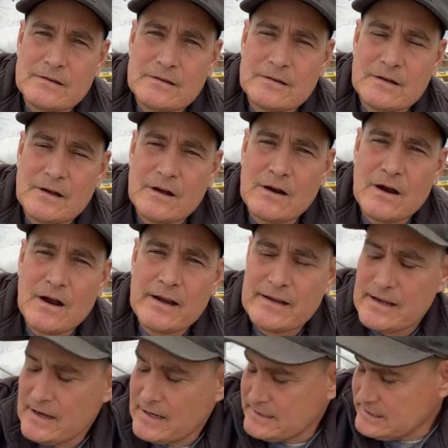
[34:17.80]
All right,
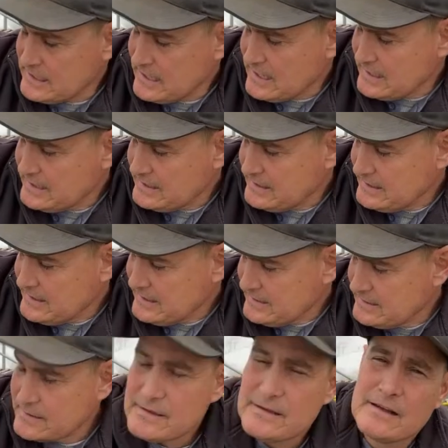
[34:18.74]
guys, I
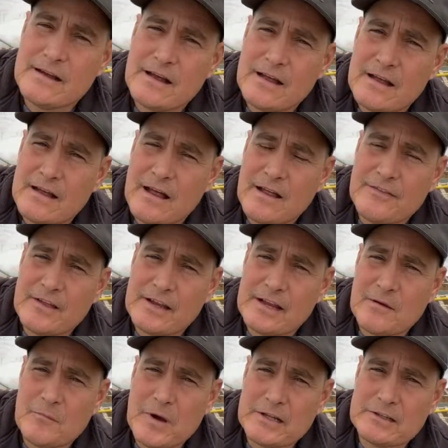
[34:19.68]
think
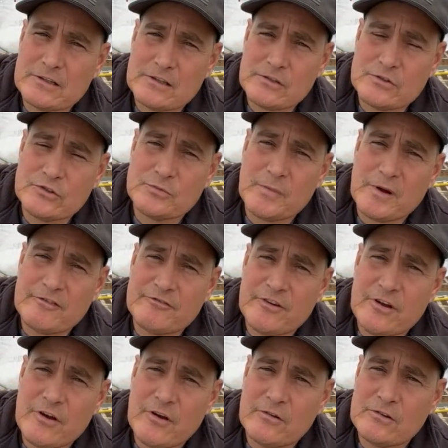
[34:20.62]
I'm about to lose my
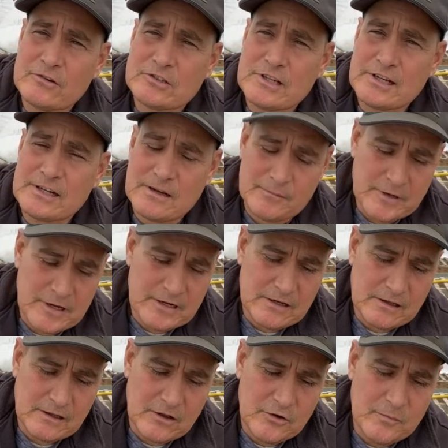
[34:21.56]
phone. Looks like I'm getting a
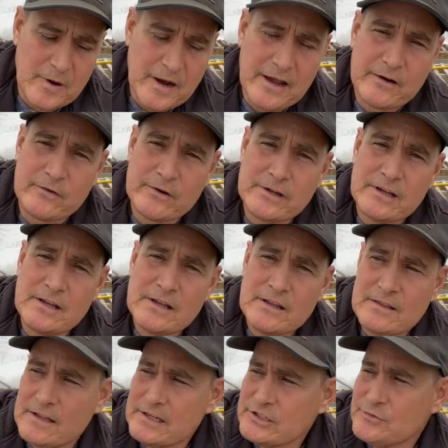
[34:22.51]
low battery.
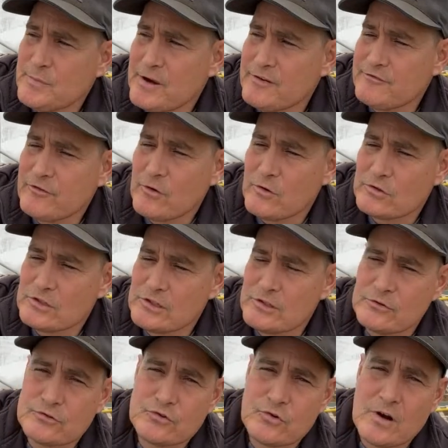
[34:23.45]
This is my first
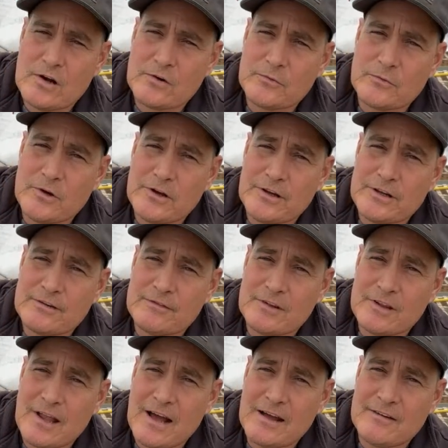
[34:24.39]
little trial run of a
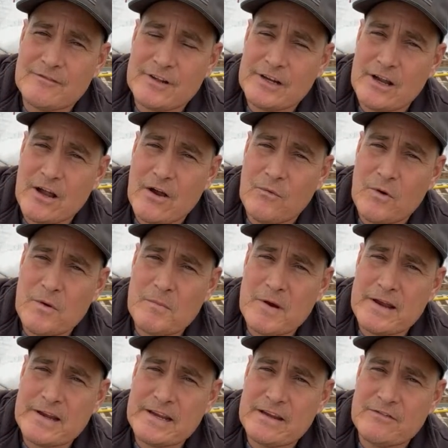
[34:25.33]
live video. We
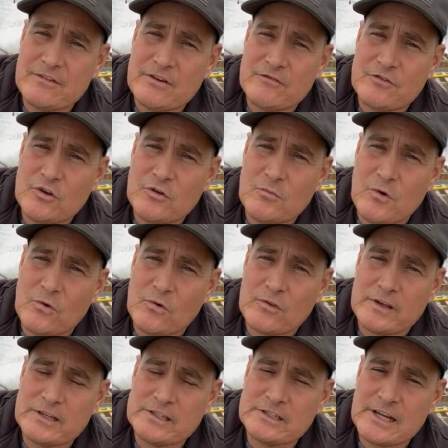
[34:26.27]
may give you a few more of
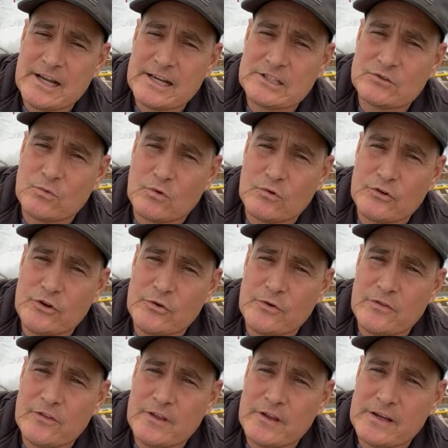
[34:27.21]
these as we're
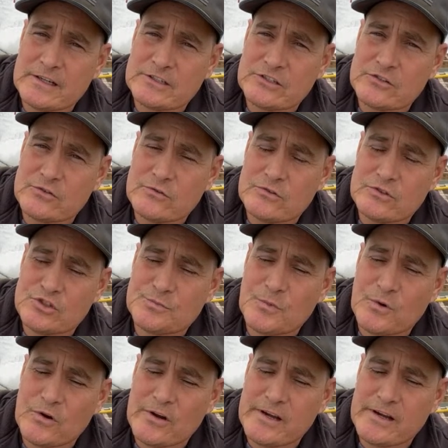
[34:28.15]
doing things through the
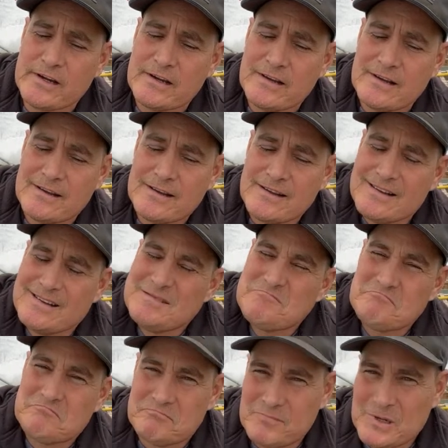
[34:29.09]
spring,
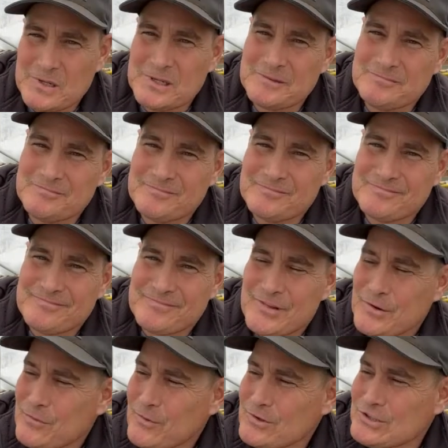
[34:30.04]
but
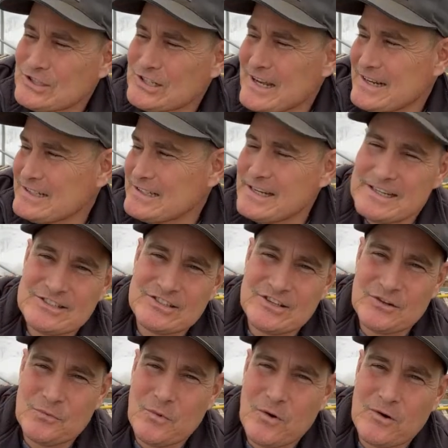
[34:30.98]
we're just kind of testing
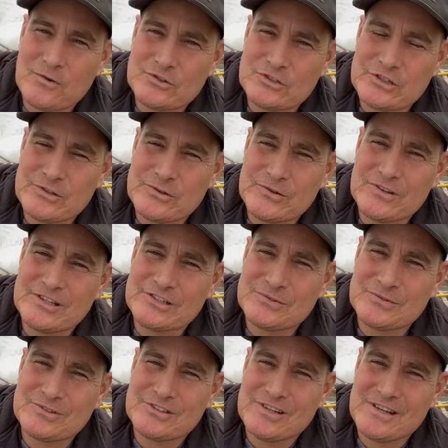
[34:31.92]
the waters here on this
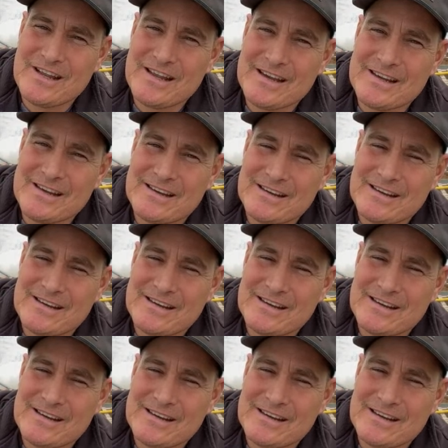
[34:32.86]
one today.